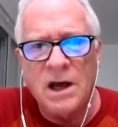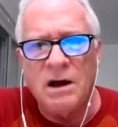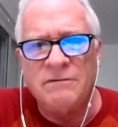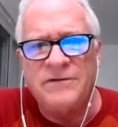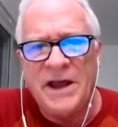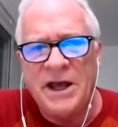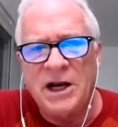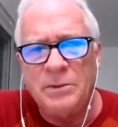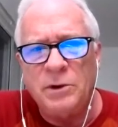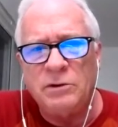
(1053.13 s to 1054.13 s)

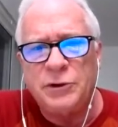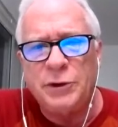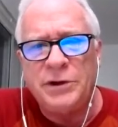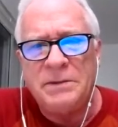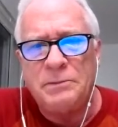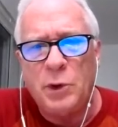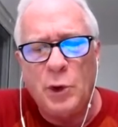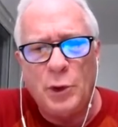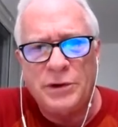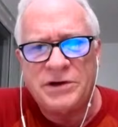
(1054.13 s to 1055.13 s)
available to the
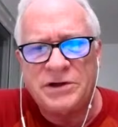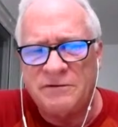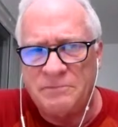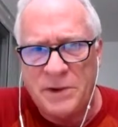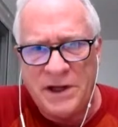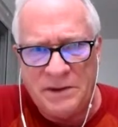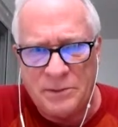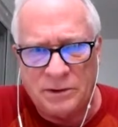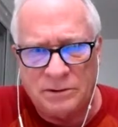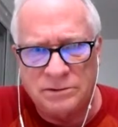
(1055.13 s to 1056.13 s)
poorest of
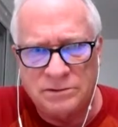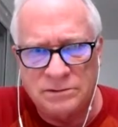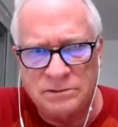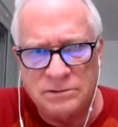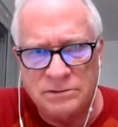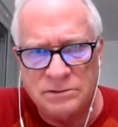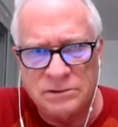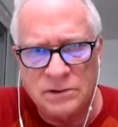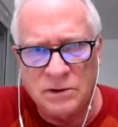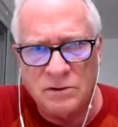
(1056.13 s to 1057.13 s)
people,
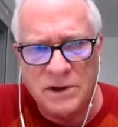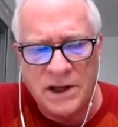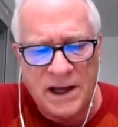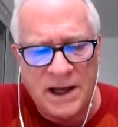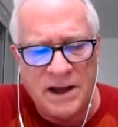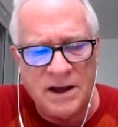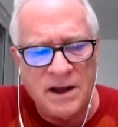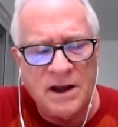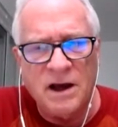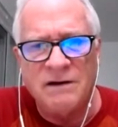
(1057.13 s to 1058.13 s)
okay,
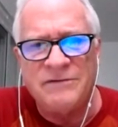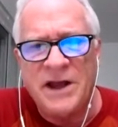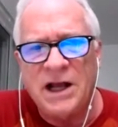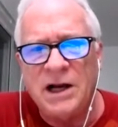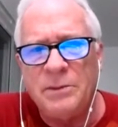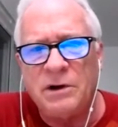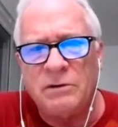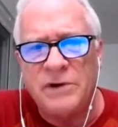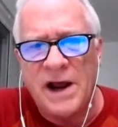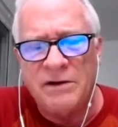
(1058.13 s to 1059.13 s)
available
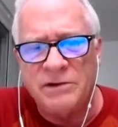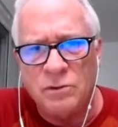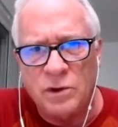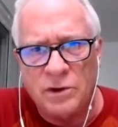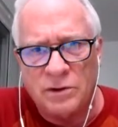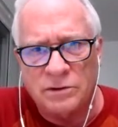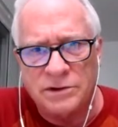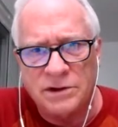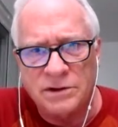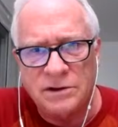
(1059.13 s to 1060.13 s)
around the world,
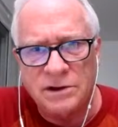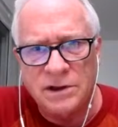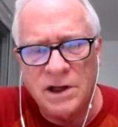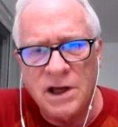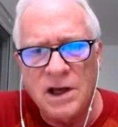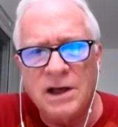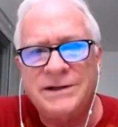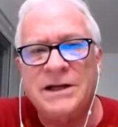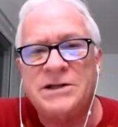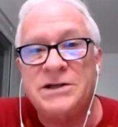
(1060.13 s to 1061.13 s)

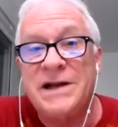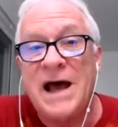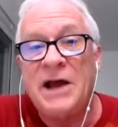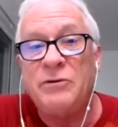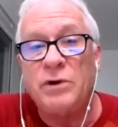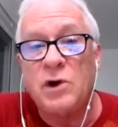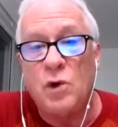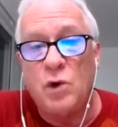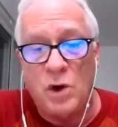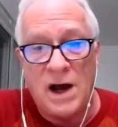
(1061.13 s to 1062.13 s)
does not
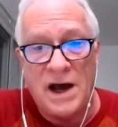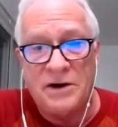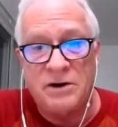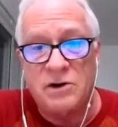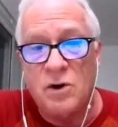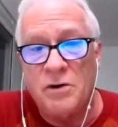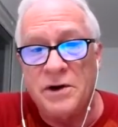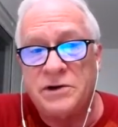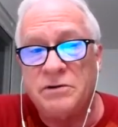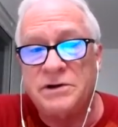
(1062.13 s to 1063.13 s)
require
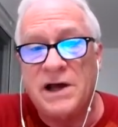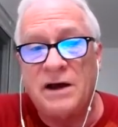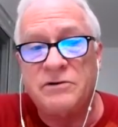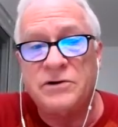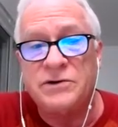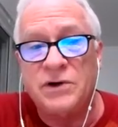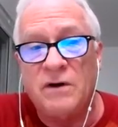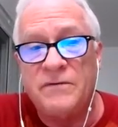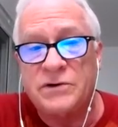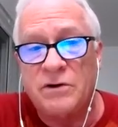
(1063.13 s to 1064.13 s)
going to a doctor's
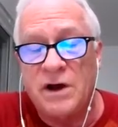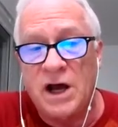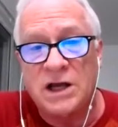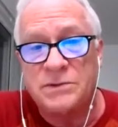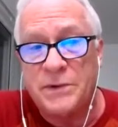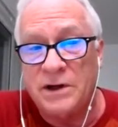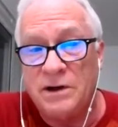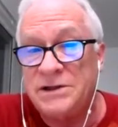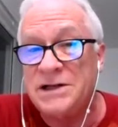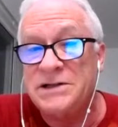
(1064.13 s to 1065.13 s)
office or a hospital.
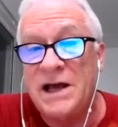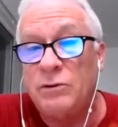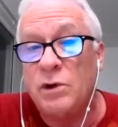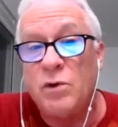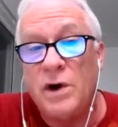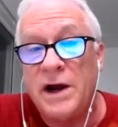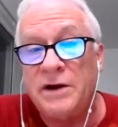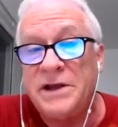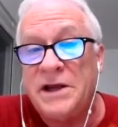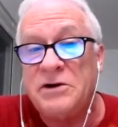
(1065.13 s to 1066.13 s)
It does not require
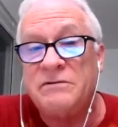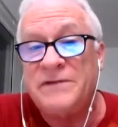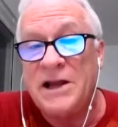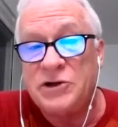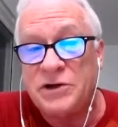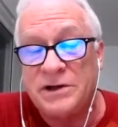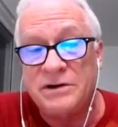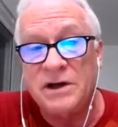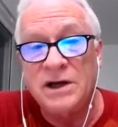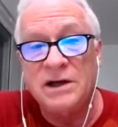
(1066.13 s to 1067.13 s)
the intervention